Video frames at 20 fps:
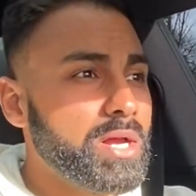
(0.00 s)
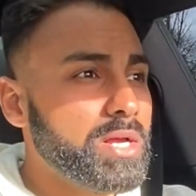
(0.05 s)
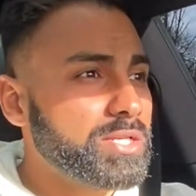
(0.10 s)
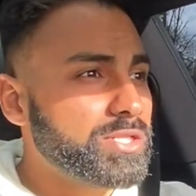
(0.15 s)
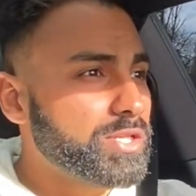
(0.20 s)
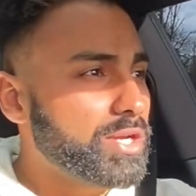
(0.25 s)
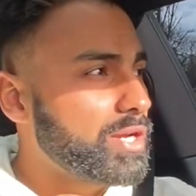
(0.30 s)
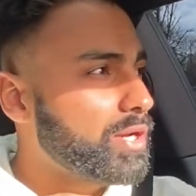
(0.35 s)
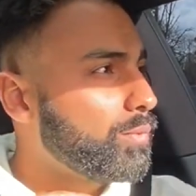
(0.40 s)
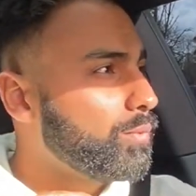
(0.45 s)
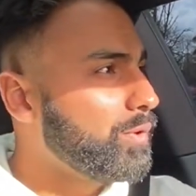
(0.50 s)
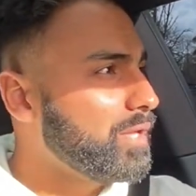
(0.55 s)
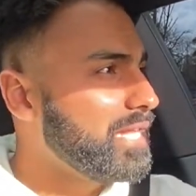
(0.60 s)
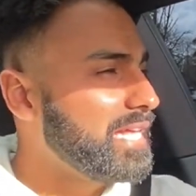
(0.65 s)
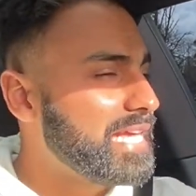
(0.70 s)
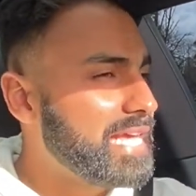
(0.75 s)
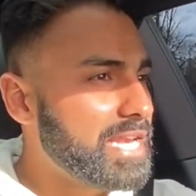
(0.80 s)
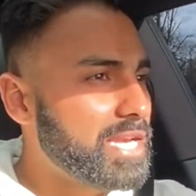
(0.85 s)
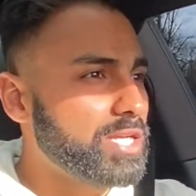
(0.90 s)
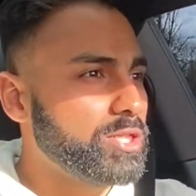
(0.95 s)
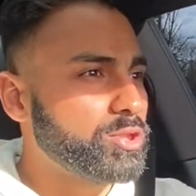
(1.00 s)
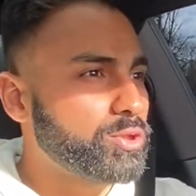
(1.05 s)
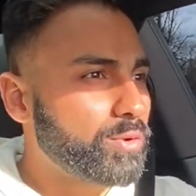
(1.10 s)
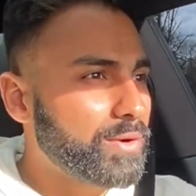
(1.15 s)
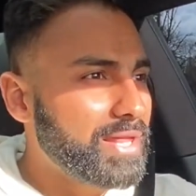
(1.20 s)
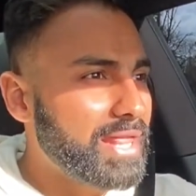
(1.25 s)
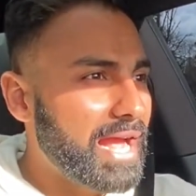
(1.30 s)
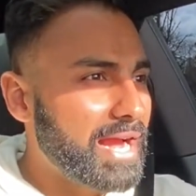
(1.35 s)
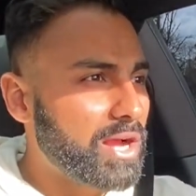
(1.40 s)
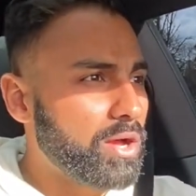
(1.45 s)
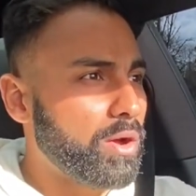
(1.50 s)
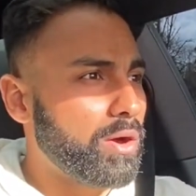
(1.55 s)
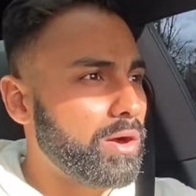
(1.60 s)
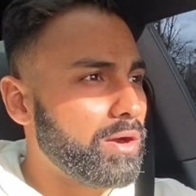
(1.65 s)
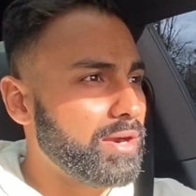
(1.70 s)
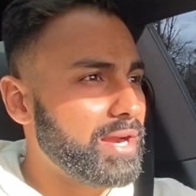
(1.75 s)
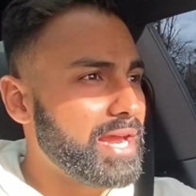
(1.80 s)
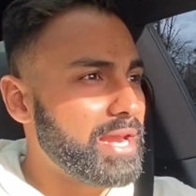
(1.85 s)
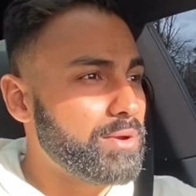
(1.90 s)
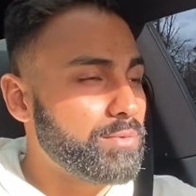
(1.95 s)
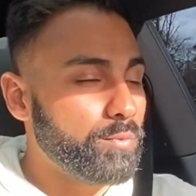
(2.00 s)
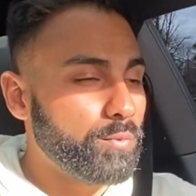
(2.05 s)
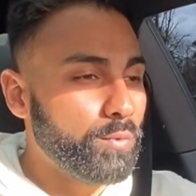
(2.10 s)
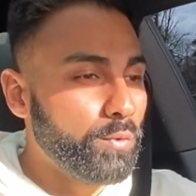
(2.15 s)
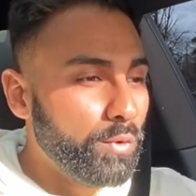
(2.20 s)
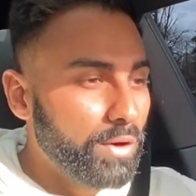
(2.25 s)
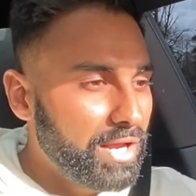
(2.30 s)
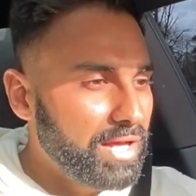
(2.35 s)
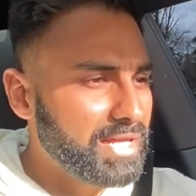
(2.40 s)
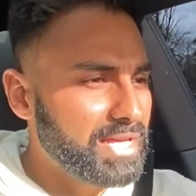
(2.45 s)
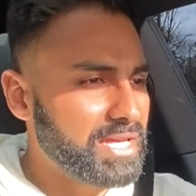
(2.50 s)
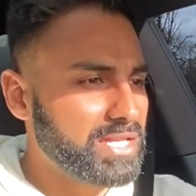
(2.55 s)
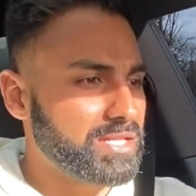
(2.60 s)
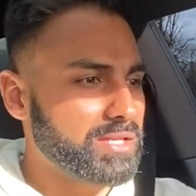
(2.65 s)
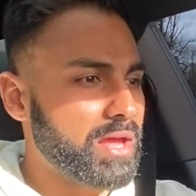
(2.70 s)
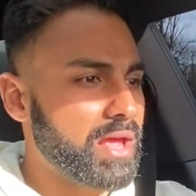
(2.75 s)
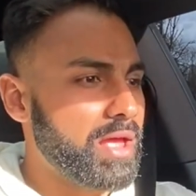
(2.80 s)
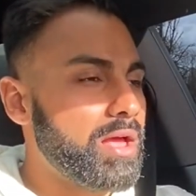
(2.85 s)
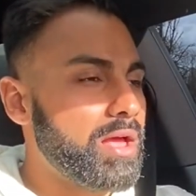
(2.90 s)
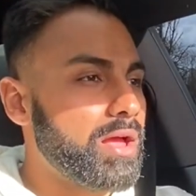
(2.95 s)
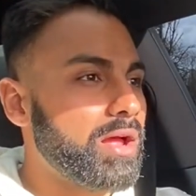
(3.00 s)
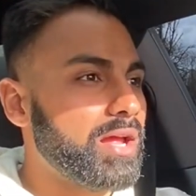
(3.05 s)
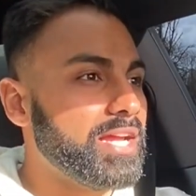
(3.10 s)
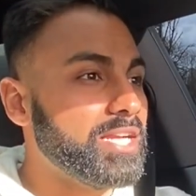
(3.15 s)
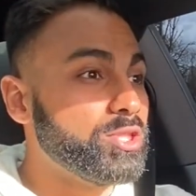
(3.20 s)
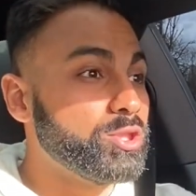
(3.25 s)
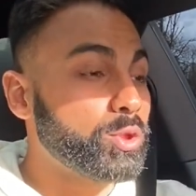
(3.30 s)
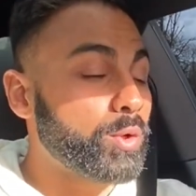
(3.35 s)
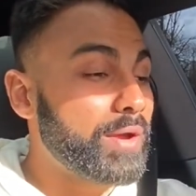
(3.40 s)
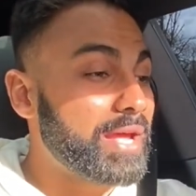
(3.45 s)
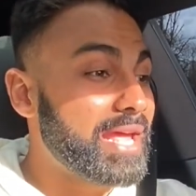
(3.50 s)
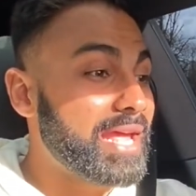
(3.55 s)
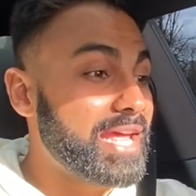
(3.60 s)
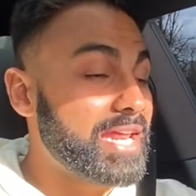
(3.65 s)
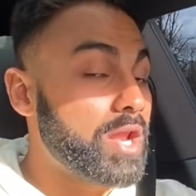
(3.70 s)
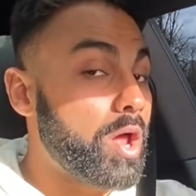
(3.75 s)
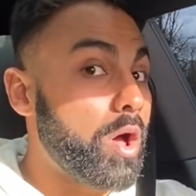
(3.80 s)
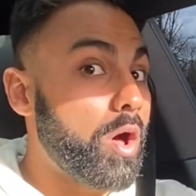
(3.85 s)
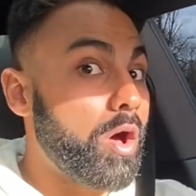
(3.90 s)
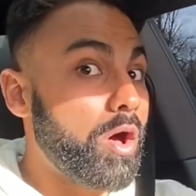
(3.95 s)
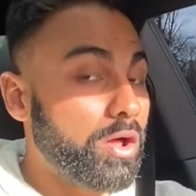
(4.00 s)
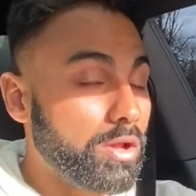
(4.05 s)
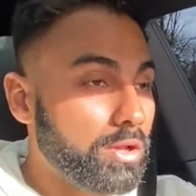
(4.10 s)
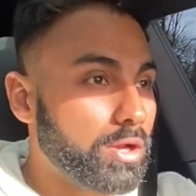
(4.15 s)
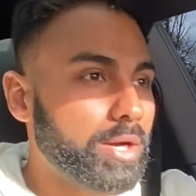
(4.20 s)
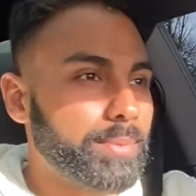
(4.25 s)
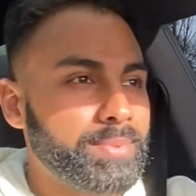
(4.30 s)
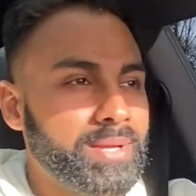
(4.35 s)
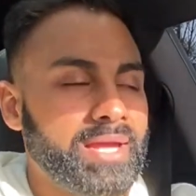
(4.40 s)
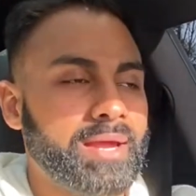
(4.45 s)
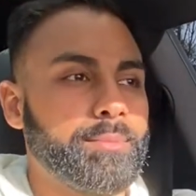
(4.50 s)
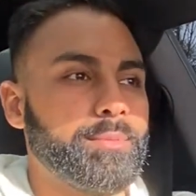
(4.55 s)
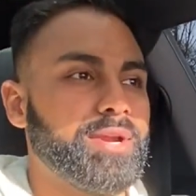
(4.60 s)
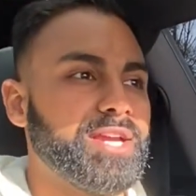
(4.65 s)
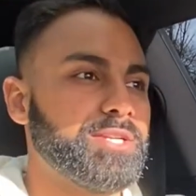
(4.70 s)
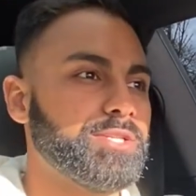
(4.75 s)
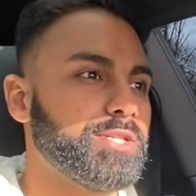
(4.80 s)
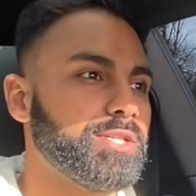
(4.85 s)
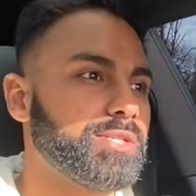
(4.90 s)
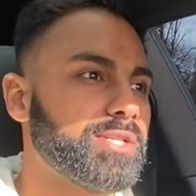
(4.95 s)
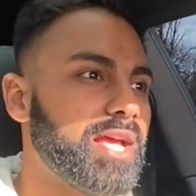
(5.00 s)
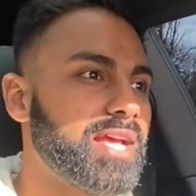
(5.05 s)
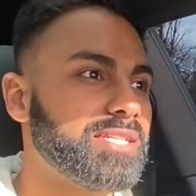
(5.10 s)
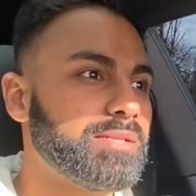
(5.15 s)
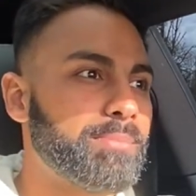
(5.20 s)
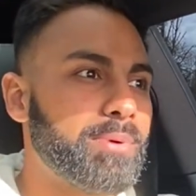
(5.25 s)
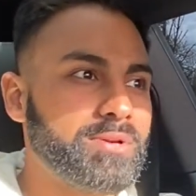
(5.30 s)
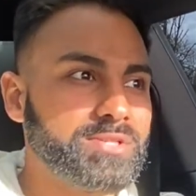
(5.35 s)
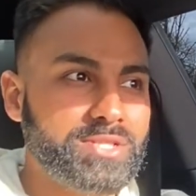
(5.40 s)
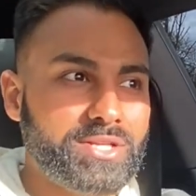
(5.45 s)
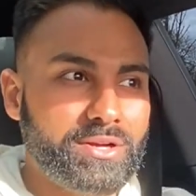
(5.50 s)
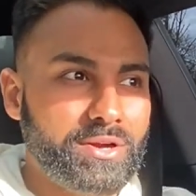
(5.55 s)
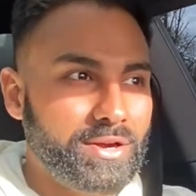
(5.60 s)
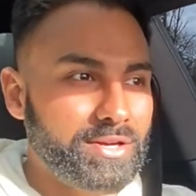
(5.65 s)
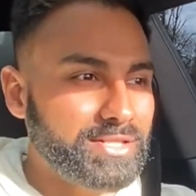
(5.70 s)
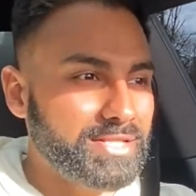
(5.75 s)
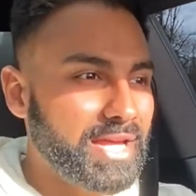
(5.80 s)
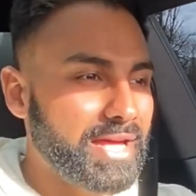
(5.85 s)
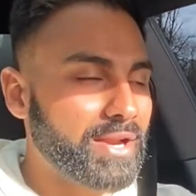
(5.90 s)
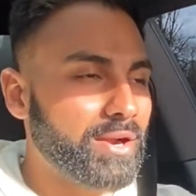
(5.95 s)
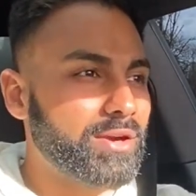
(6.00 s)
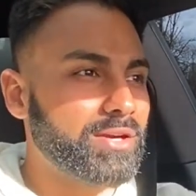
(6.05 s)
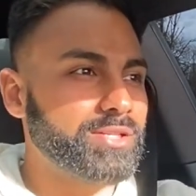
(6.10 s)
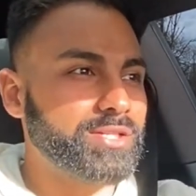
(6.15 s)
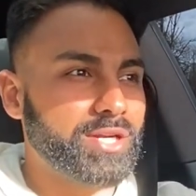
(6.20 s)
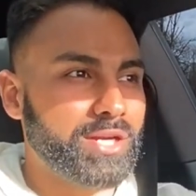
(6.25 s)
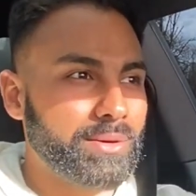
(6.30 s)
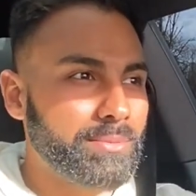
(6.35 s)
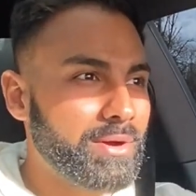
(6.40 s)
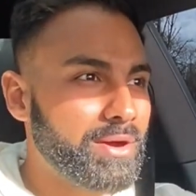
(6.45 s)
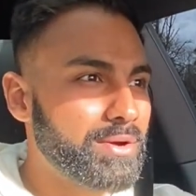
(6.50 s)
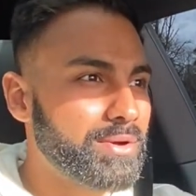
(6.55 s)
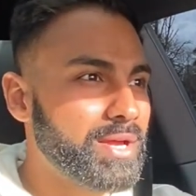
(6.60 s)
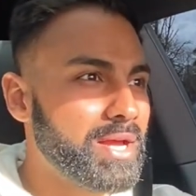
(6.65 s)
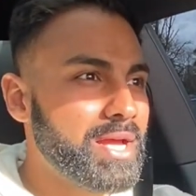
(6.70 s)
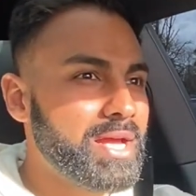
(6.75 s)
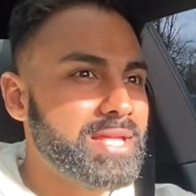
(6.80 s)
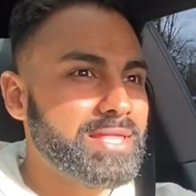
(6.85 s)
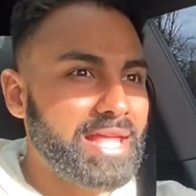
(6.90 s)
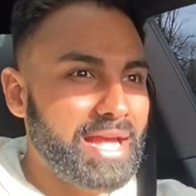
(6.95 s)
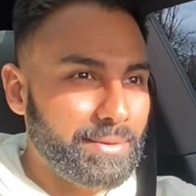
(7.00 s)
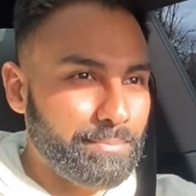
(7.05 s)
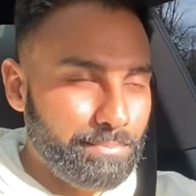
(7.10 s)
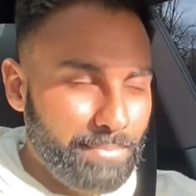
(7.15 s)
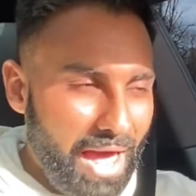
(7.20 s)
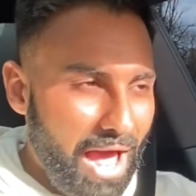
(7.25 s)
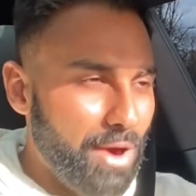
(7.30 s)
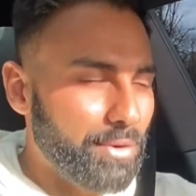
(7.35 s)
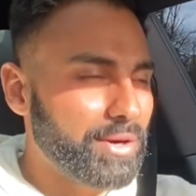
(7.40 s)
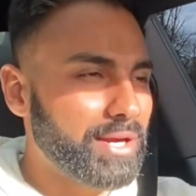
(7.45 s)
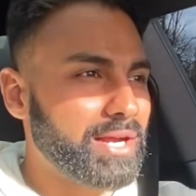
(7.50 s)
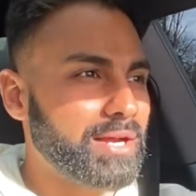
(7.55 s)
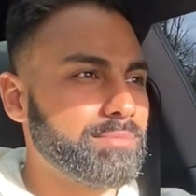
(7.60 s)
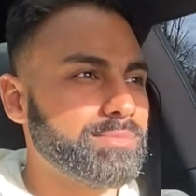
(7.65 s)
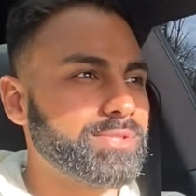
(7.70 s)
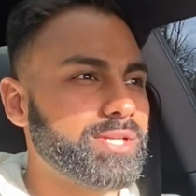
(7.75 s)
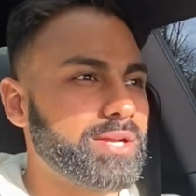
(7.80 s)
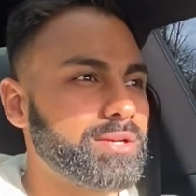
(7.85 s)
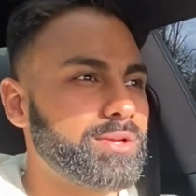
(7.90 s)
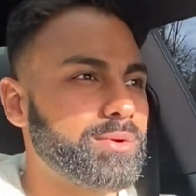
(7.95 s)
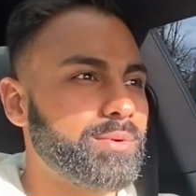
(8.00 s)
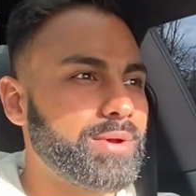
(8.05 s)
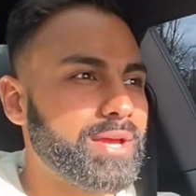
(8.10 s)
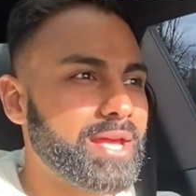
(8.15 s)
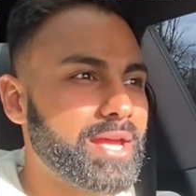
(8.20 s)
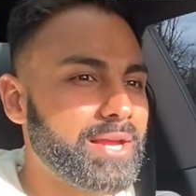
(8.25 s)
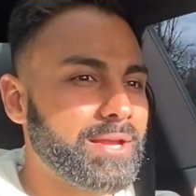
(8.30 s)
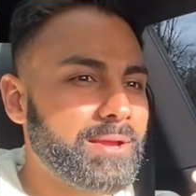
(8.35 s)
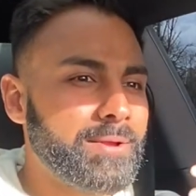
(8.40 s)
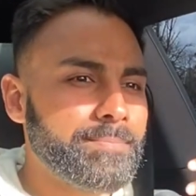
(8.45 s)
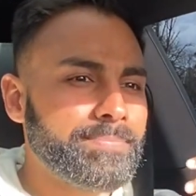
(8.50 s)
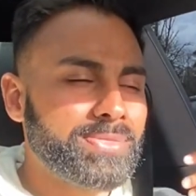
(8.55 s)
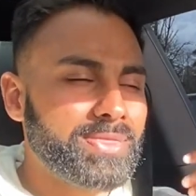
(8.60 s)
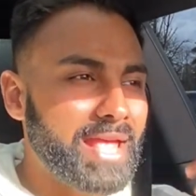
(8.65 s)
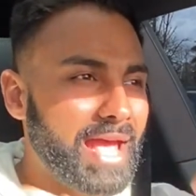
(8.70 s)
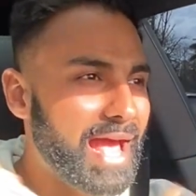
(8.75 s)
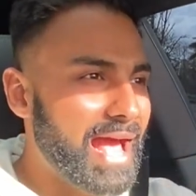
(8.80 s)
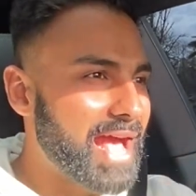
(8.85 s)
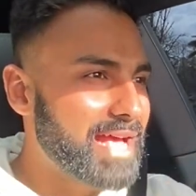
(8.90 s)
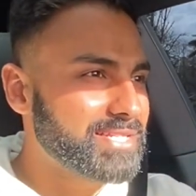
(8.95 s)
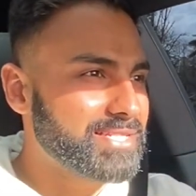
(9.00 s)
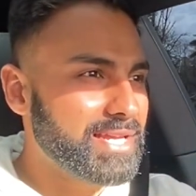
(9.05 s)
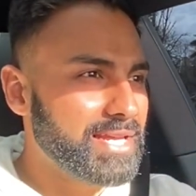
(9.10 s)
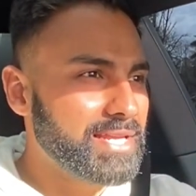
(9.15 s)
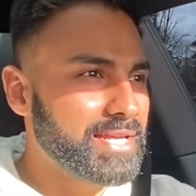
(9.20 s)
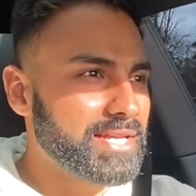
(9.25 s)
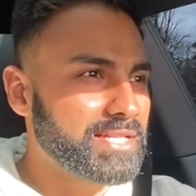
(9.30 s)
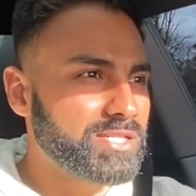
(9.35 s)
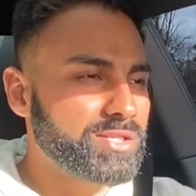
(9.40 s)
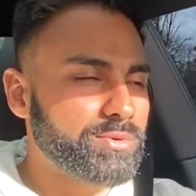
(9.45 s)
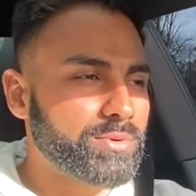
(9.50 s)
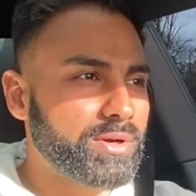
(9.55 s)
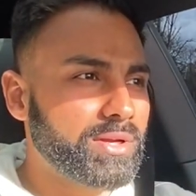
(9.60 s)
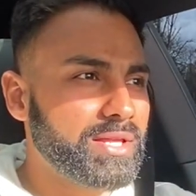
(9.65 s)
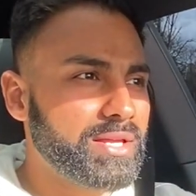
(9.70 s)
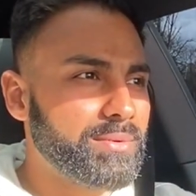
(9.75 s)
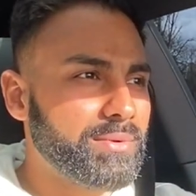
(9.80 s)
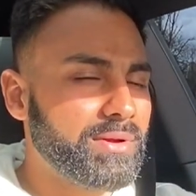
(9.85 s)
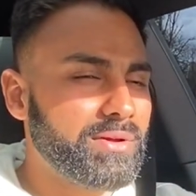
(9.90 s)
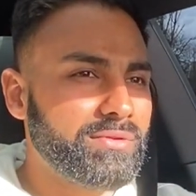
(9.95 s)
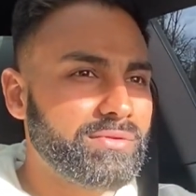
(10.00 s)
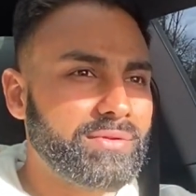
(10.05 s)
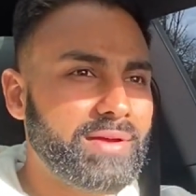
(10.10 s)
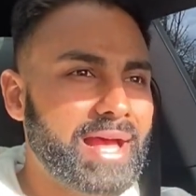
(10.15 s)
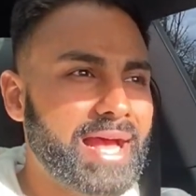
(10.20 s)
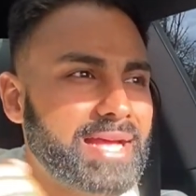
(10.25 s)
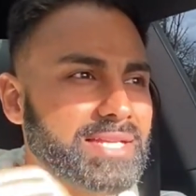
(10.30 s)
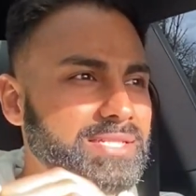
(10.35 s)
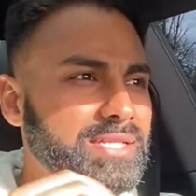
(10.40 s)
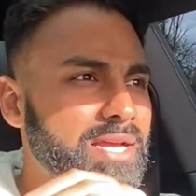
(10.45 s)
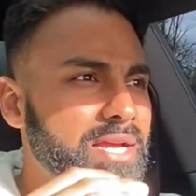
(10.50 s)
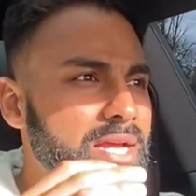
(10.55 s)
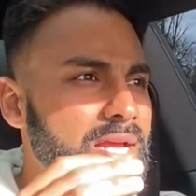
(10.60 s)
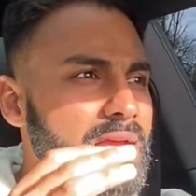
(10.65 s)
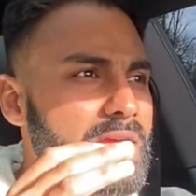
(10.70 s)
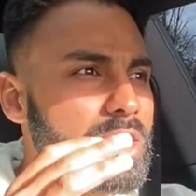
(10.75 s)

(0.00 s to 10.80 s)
So you really can enjoy that car and really enjoy it in all RPM ranges, as opposed to cars that are turboed, that power comes on quick, the ass end gets squirrely real fast.